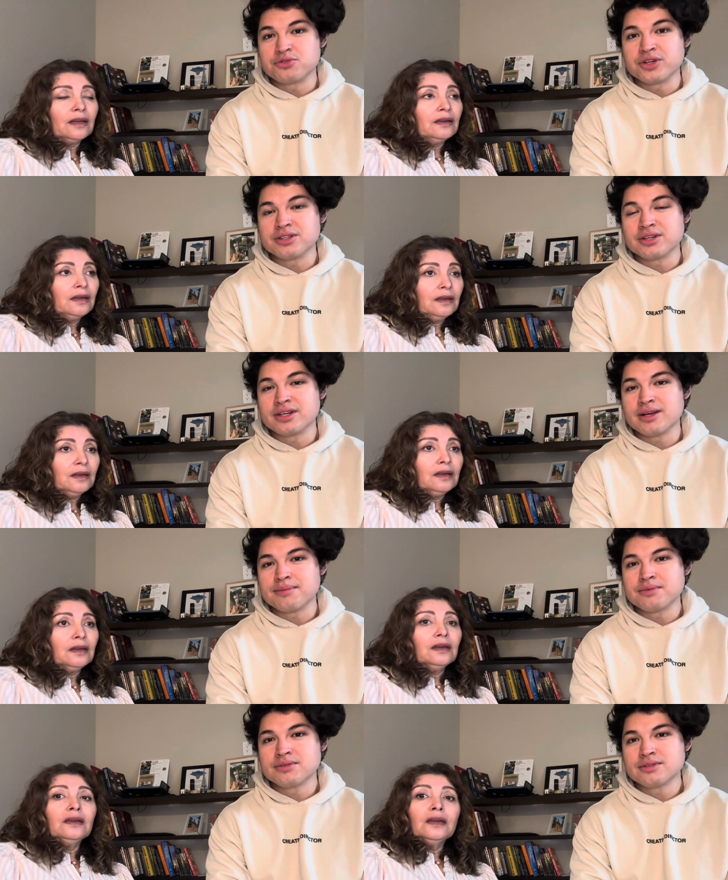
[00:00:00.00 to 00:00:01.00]
Speaker 1: free to look it up.
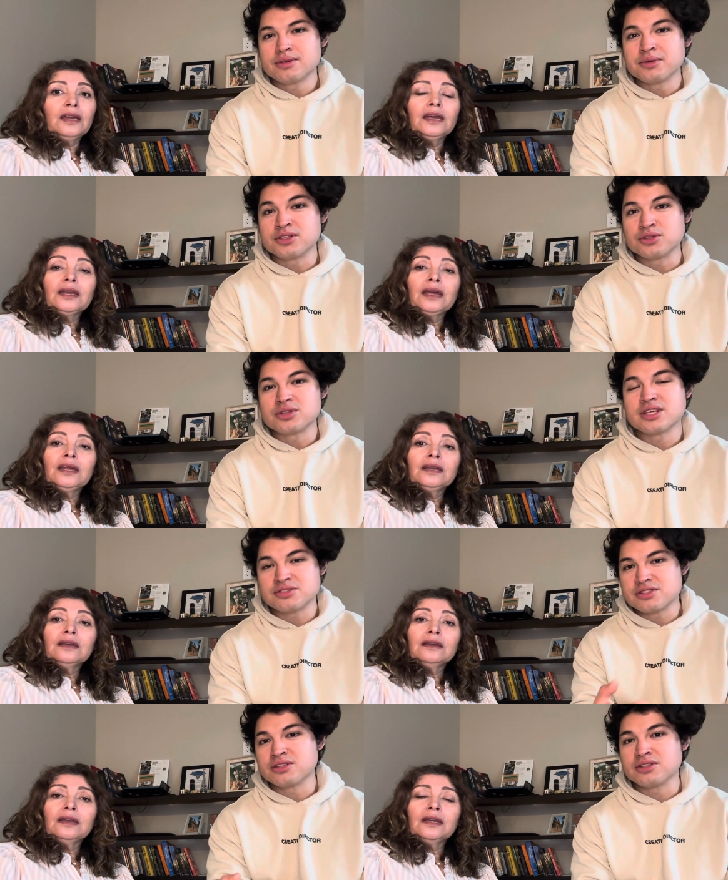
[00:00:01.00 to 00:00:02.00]
Speaker 2: It, the Lord tells
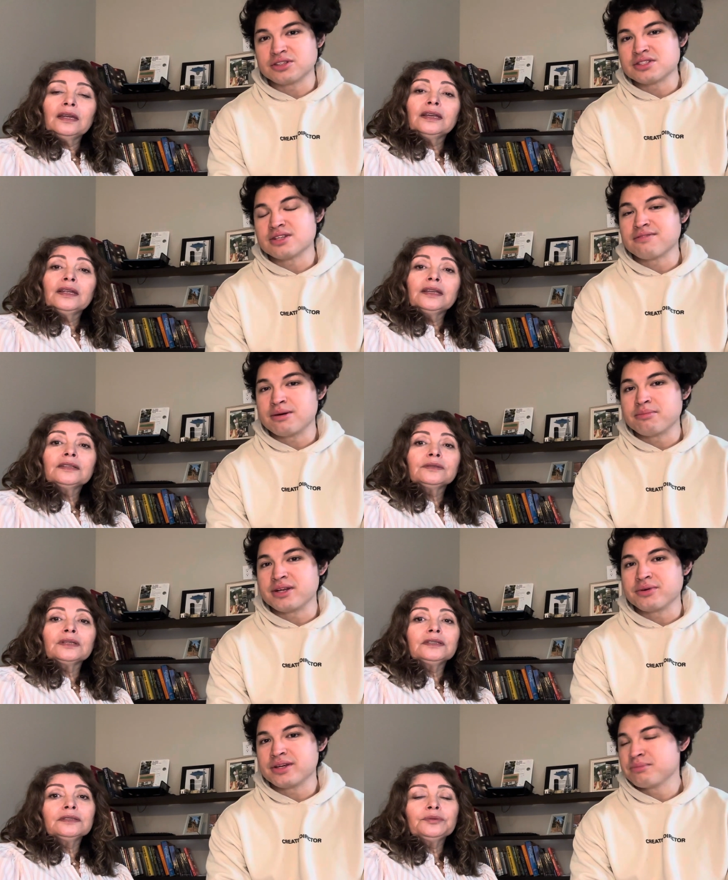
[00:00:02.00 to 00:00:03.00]
us to look. It, it is up, it
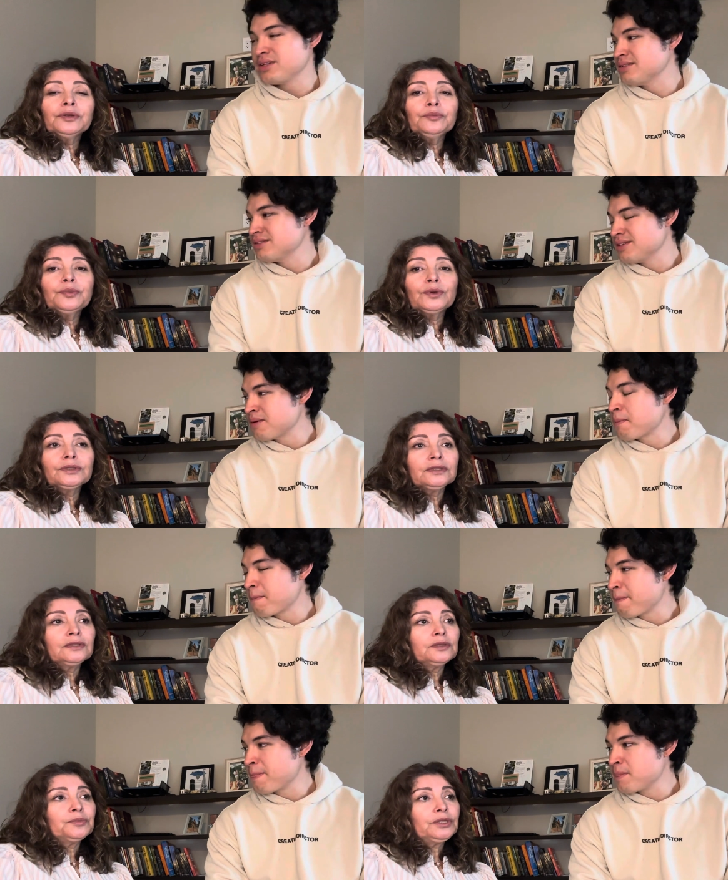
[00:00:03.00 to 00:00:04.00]
is very important
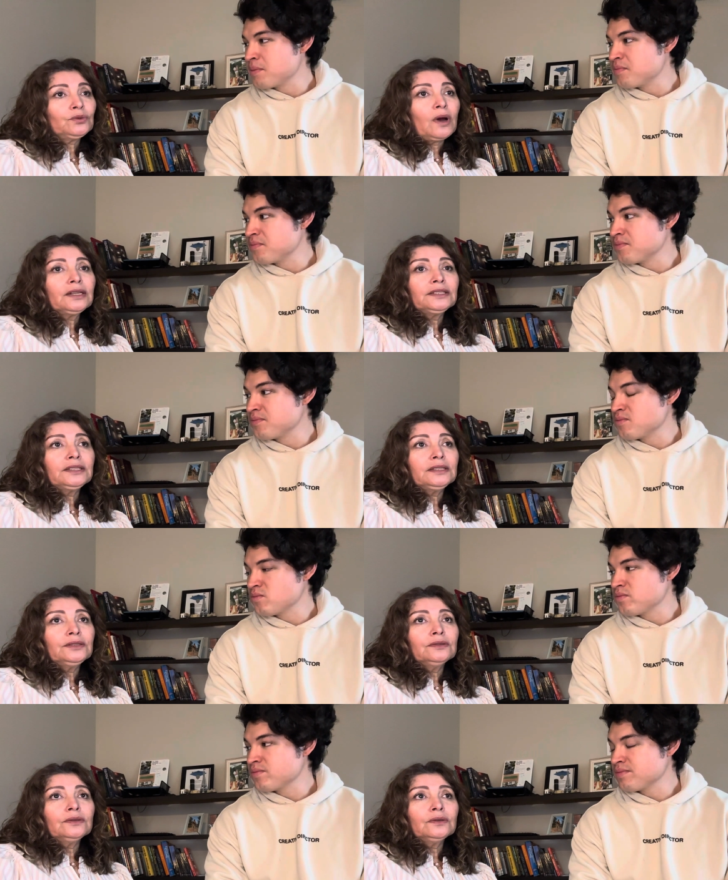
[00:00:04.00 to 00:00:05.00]
spirituality, you
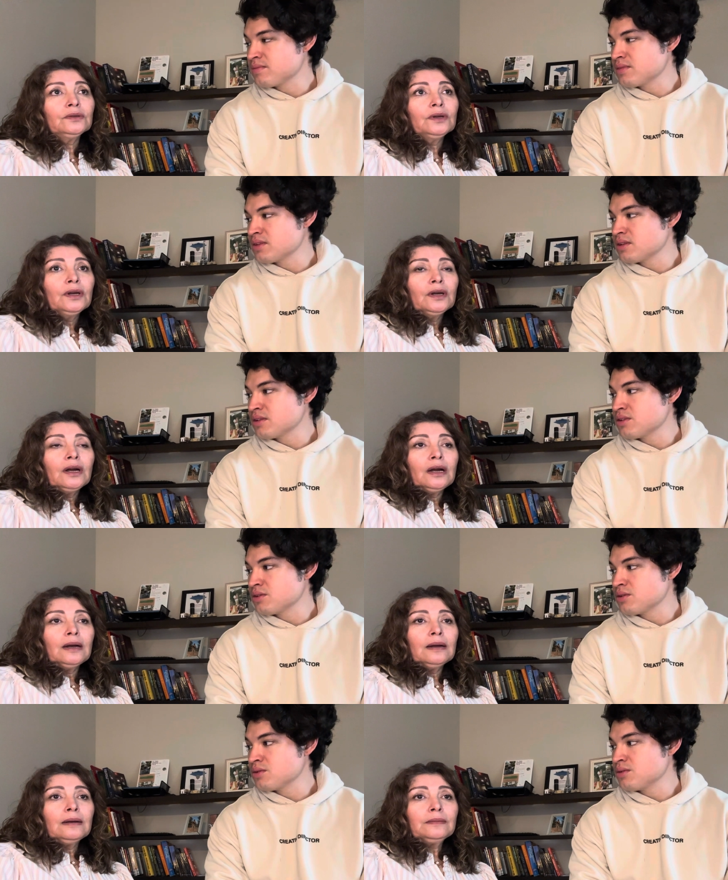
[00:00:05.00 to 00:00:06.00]
know,
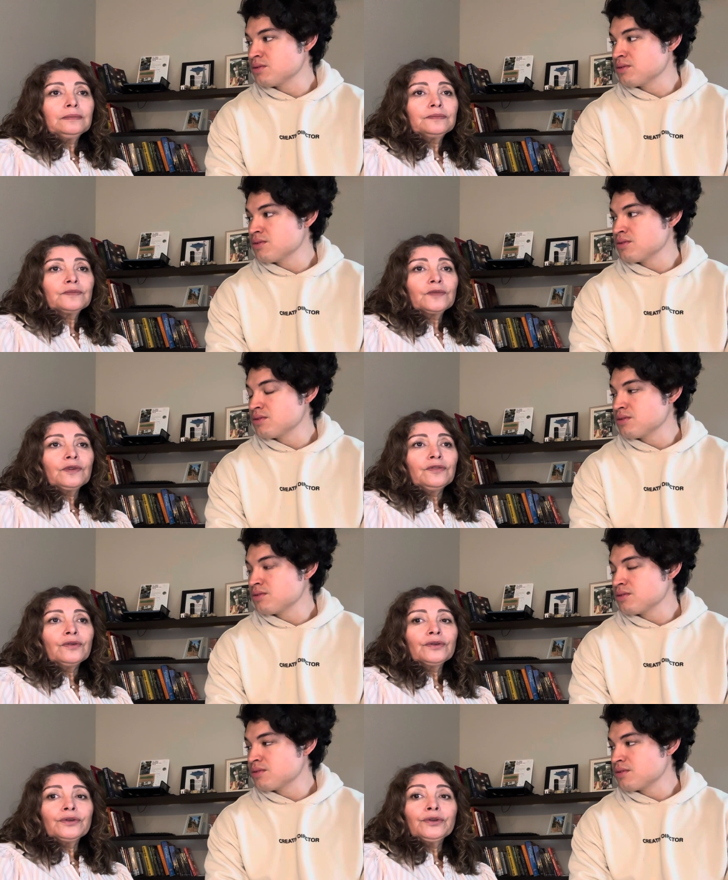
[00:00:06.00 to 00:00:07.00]
um,
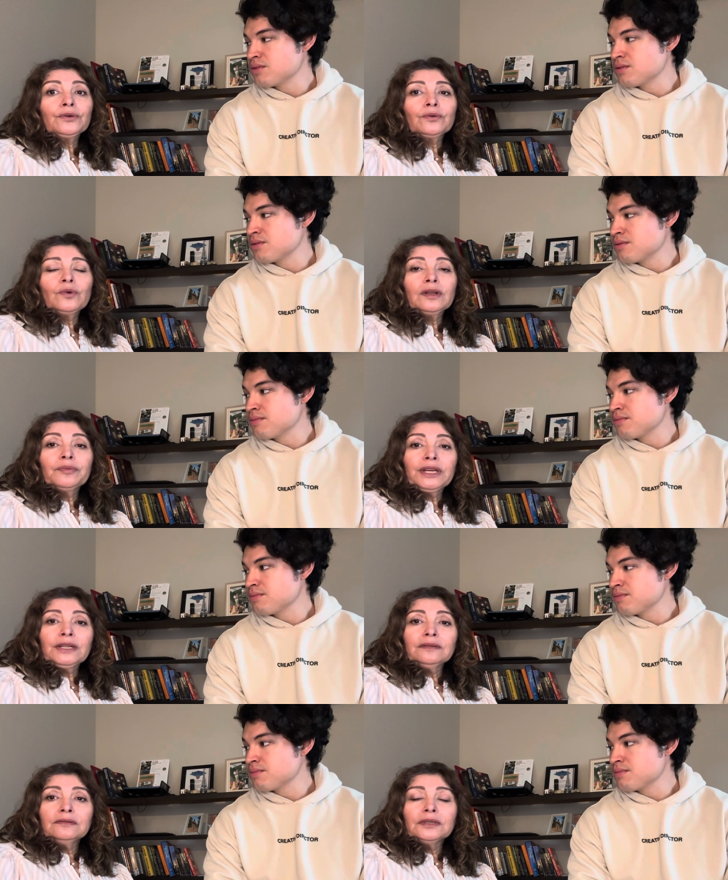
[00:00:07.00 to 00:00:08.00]
for your well
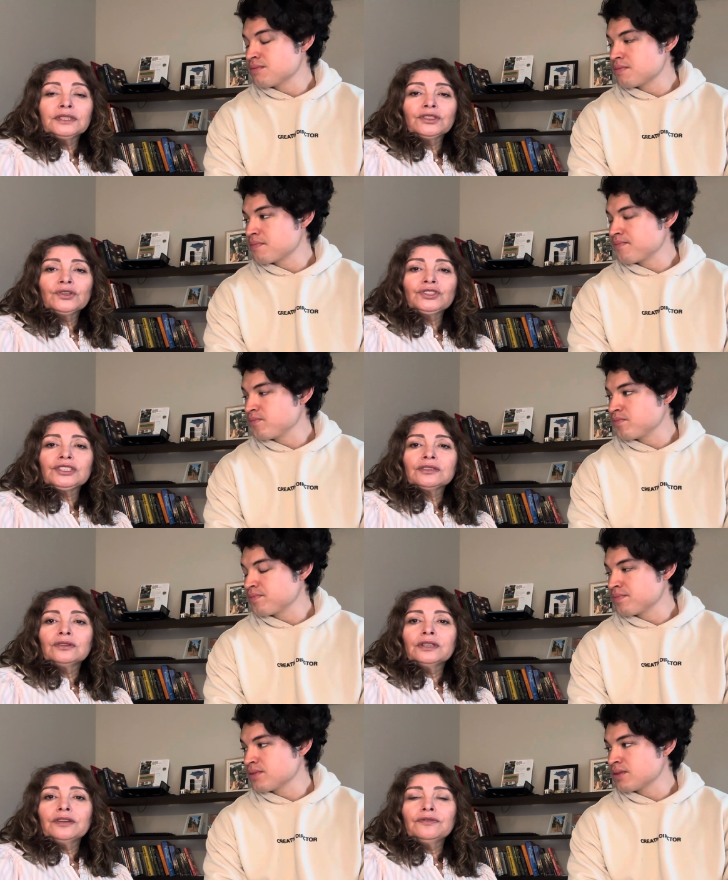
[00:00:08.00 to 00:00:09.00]
being. It's not just
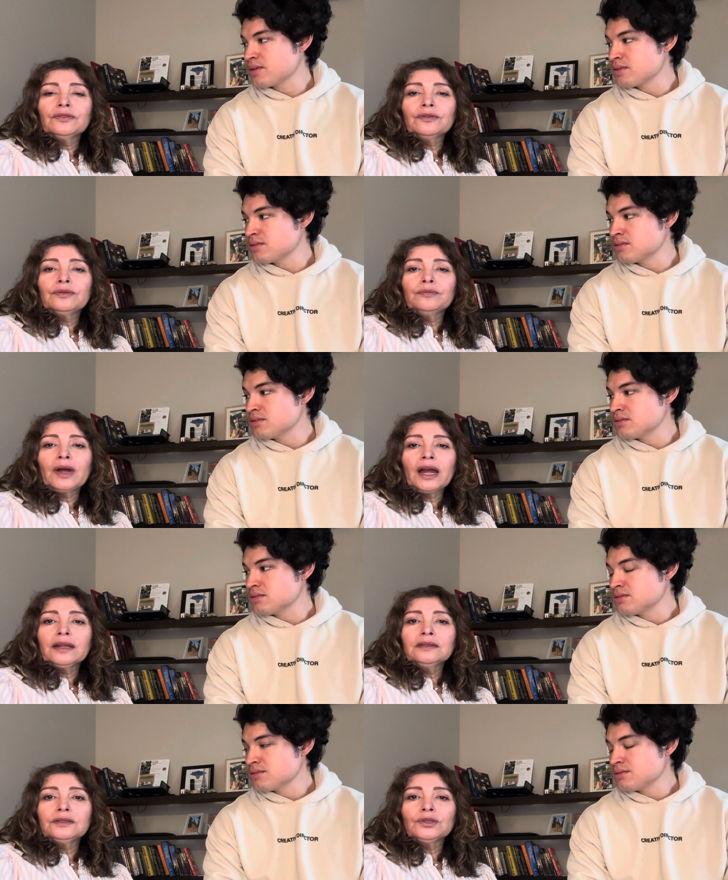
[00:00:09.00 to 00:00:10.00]
only for
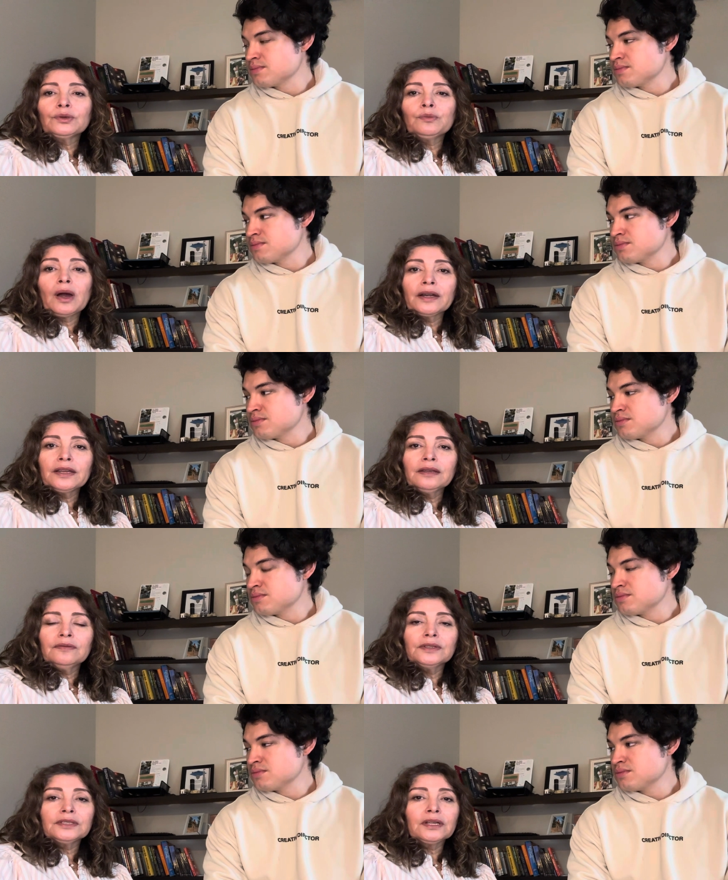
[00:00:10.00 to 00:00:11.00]
mind, your body,
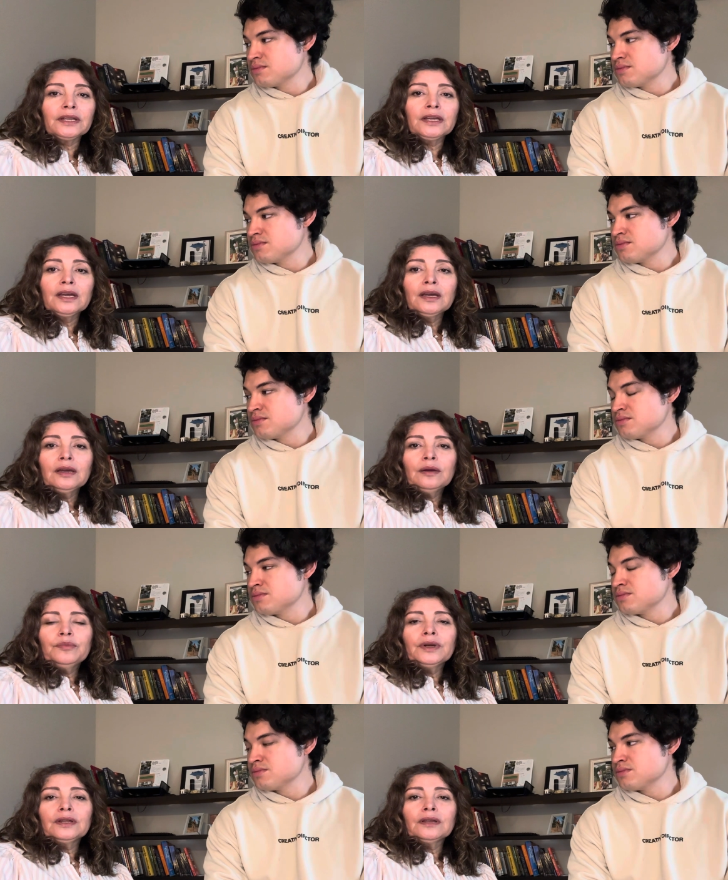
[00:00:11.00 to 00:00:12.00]
physically,
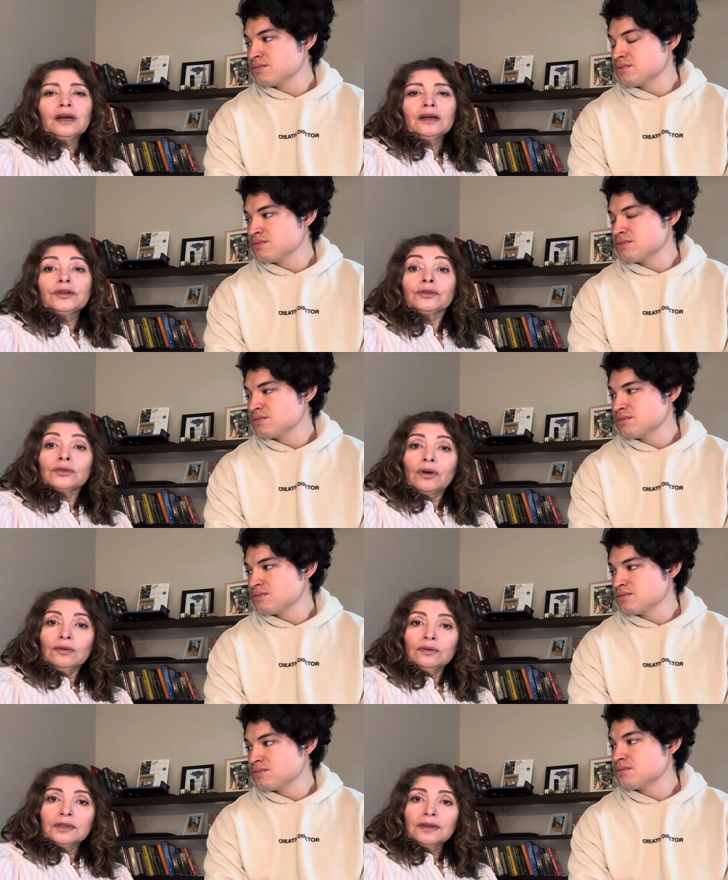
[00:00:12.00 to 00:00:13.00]
but uh, your
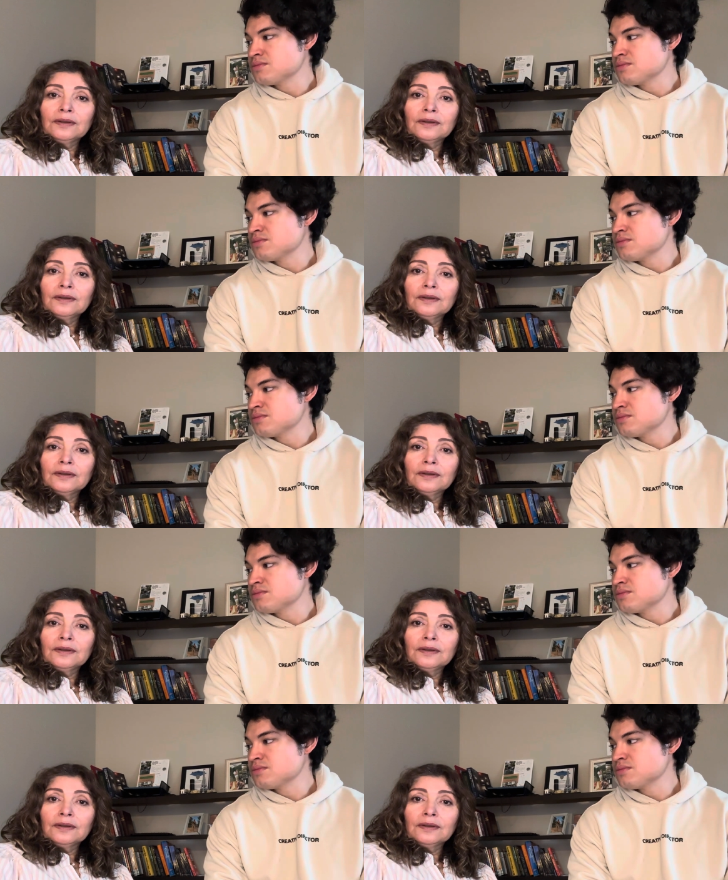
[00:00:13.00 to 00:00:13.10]
soul.